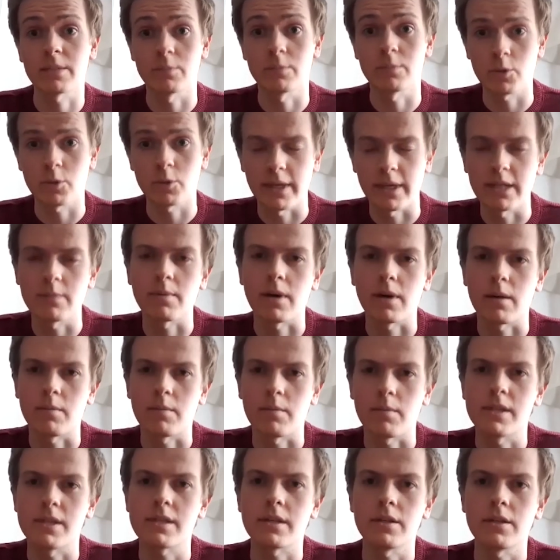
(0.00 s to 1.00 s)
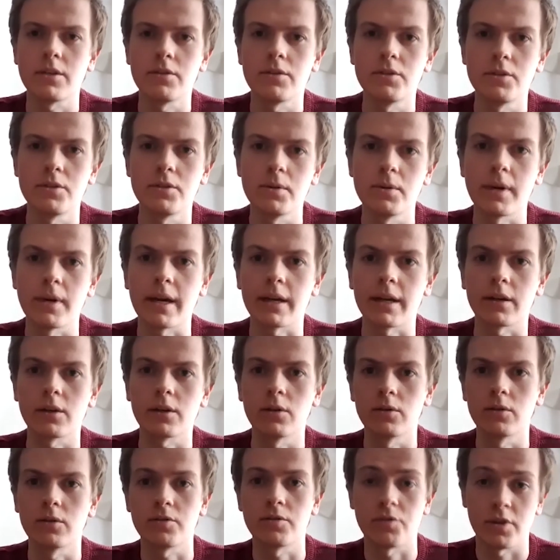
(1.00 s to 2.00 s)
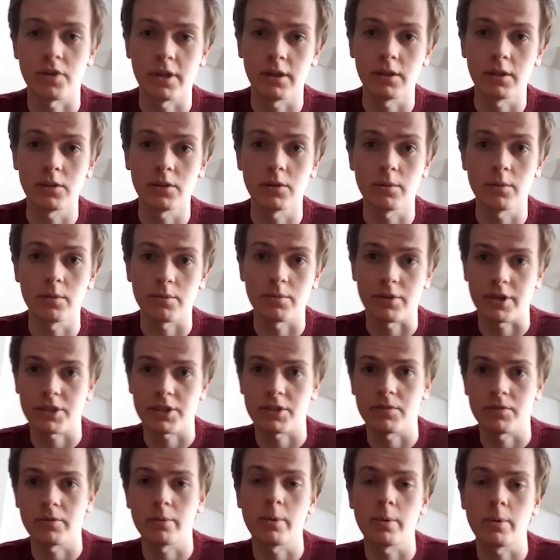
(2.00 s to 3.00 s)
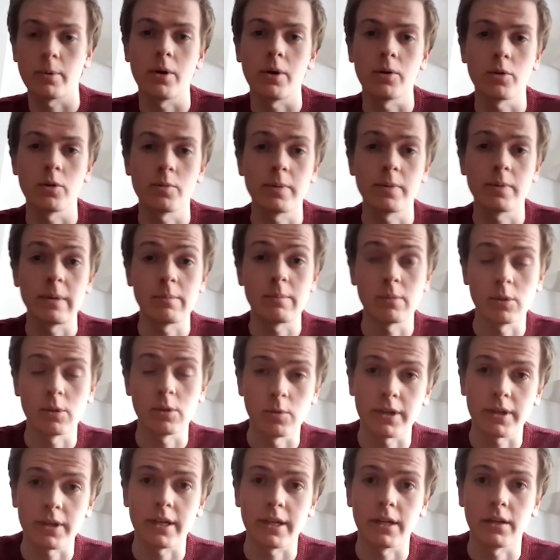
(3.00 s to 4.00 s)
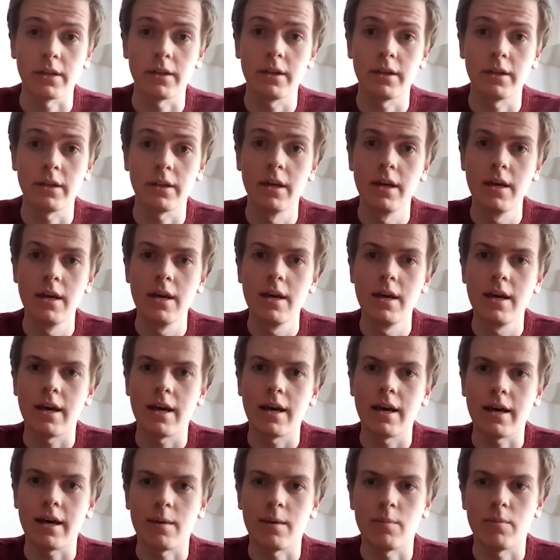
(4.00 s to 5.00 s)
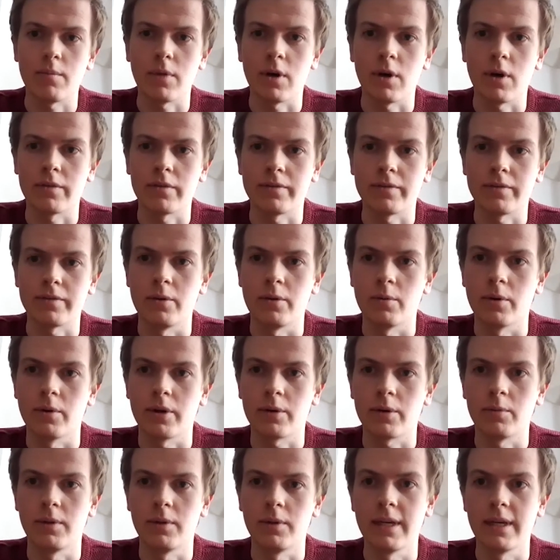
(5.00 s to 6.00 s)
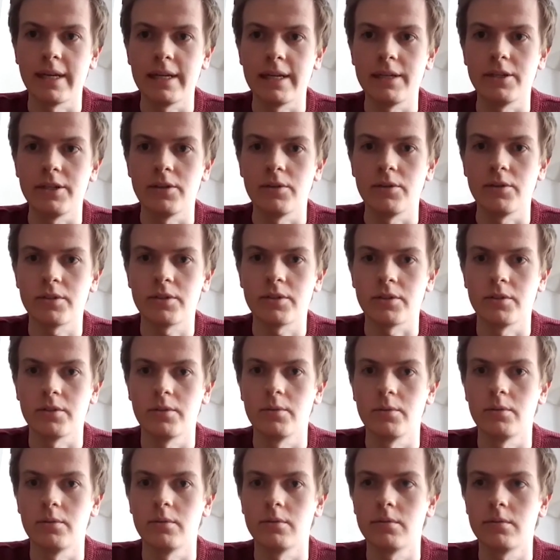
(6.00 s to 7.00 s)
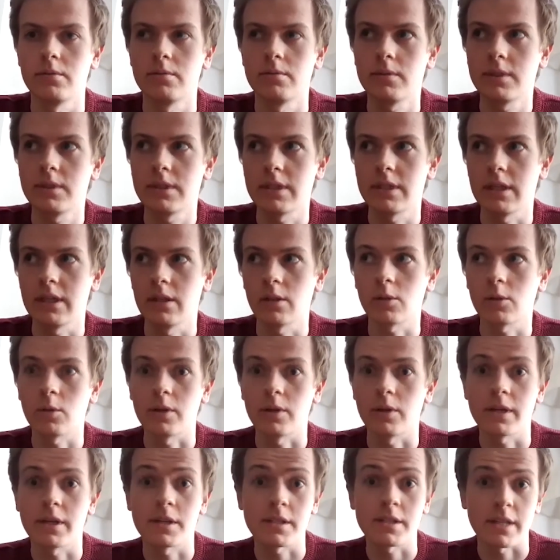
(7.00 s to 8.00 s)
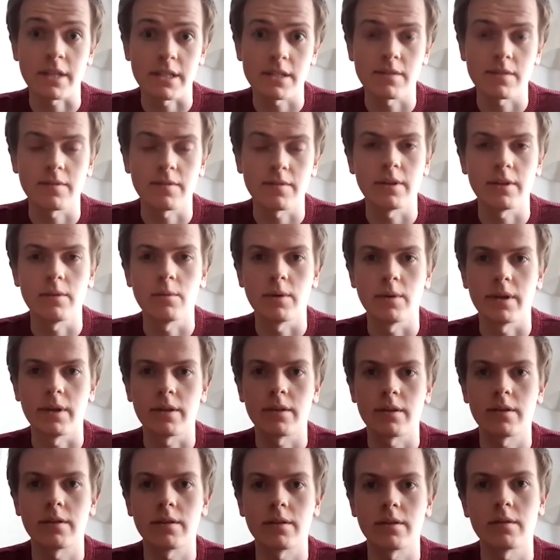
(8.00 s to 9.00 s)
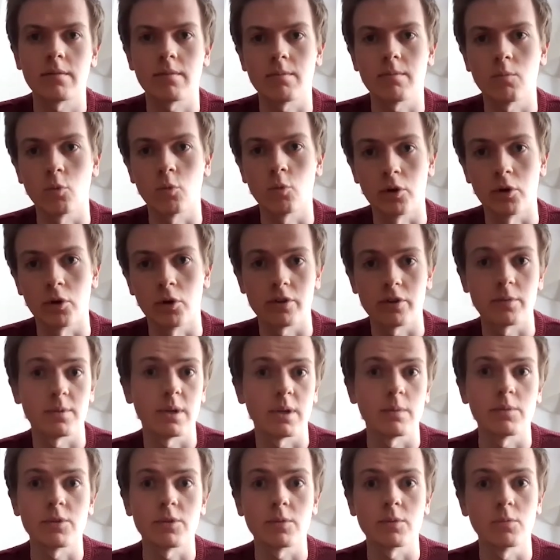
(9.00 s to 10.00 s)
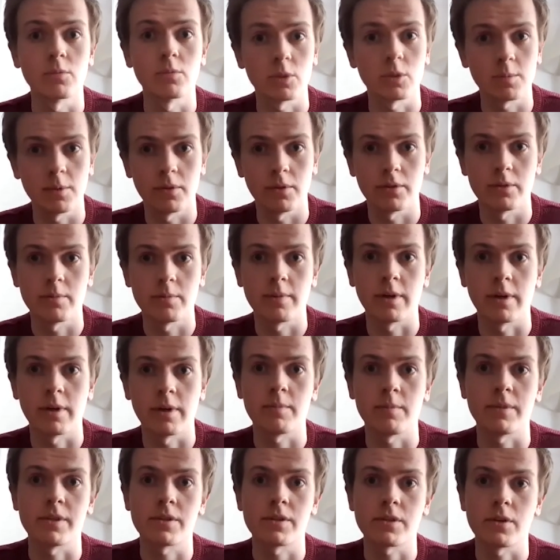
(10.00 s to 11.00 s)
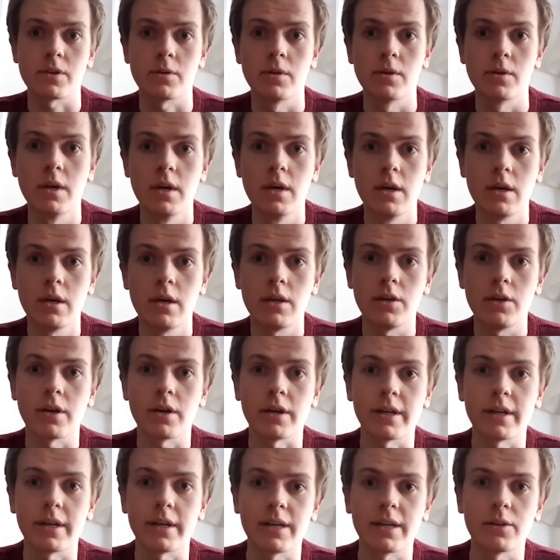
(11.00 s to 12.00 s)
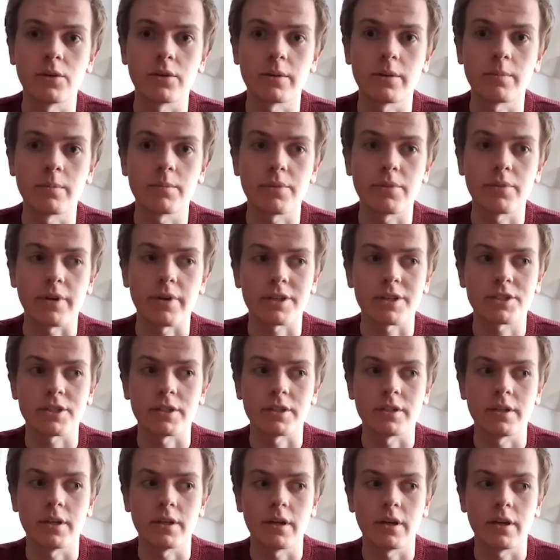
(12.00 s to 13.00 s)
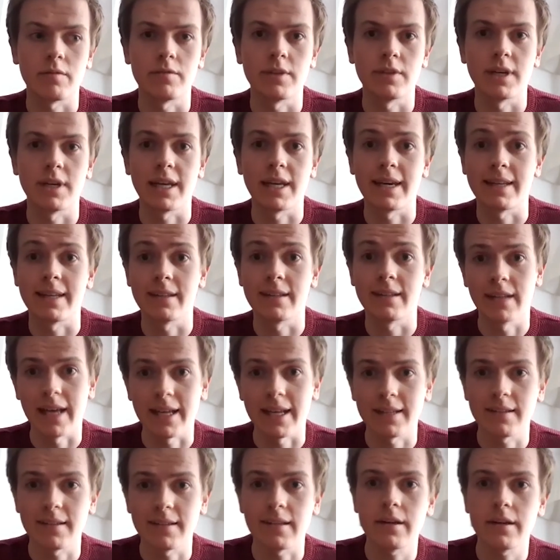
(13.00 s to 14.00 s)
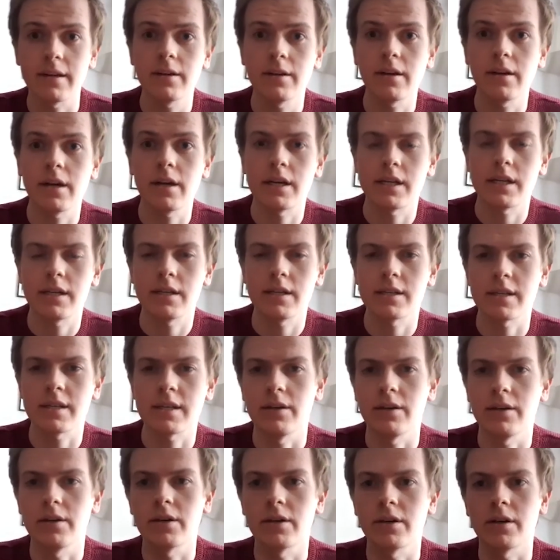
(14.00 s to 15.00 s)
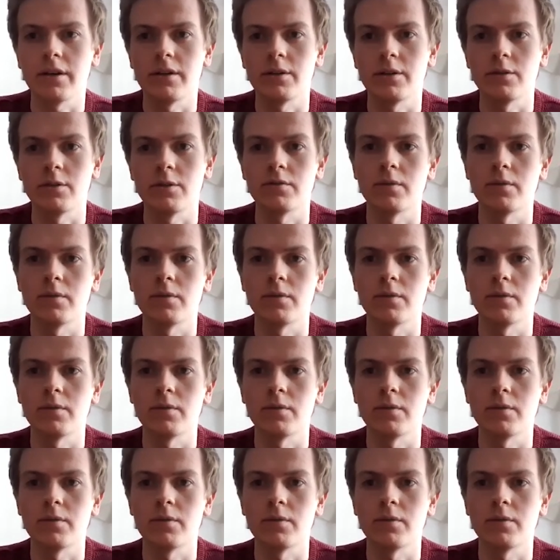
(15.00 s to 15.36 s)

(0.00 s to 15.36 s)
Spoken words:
between departments, and you do get a good feel, a good impression for what other people are working on. Often your work will lead you to deal quite extensively with one other department or multiple other departments, so you kind of get a good impression of the lay of the land there, and it's how you kind